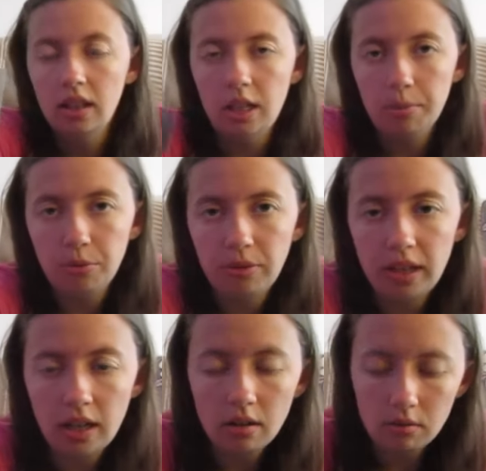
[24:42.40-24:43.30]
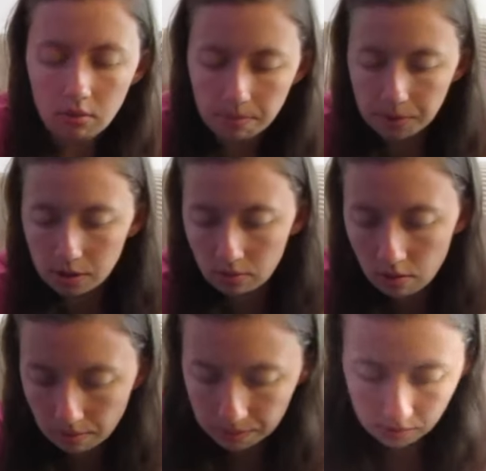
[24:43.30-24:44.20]
label there. Oops,
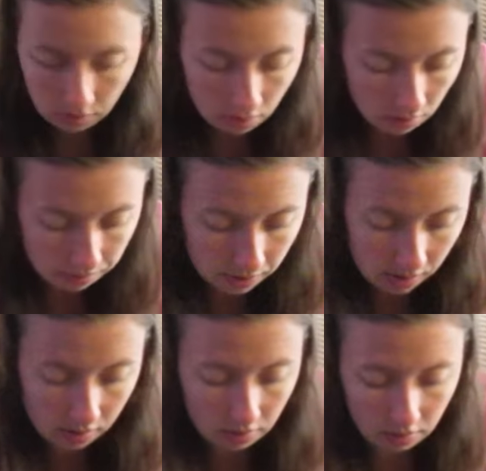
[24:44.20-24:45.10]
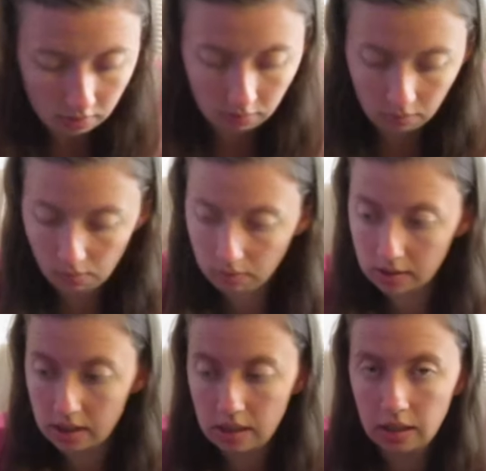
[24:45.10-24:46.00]
oops, oops.
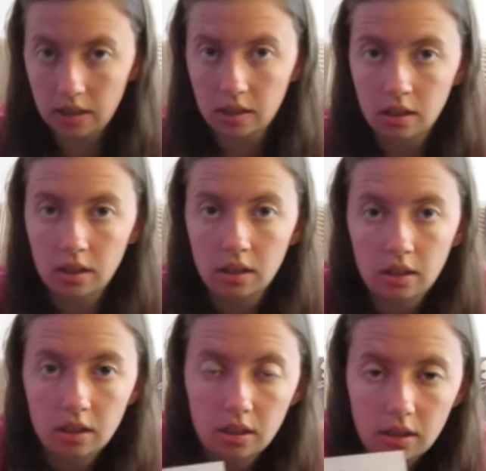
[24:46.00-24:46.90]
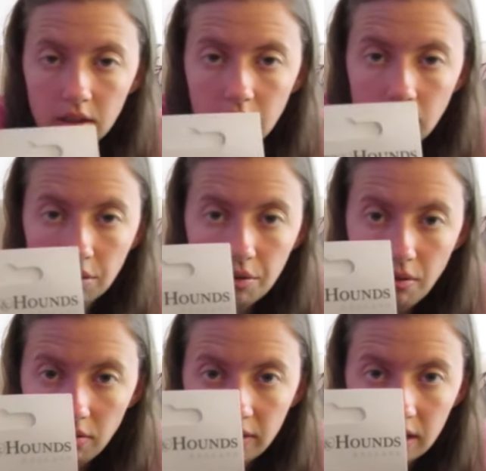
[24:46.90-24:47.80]
Oh dear. There you
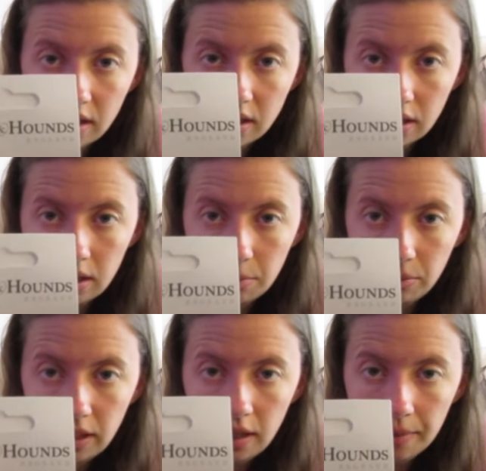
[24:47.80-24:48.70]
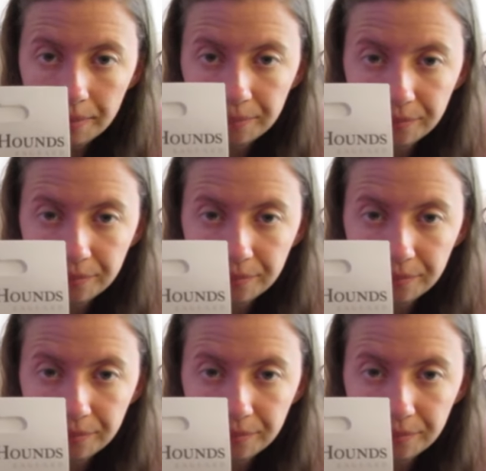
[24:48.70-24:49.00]
go. There is the label there.